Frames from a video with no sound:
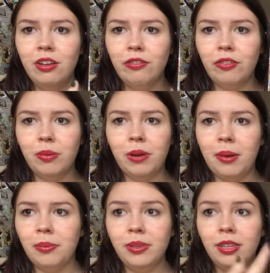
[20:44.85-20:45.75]
for
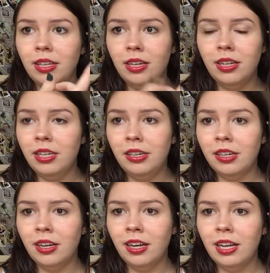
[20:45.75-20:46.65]
probably like a
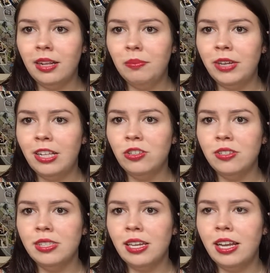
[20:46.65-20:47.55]
year and been
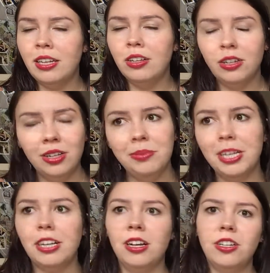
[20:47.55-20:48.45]
just like, oh my
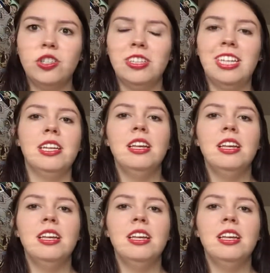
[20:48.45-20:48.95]
gosh, like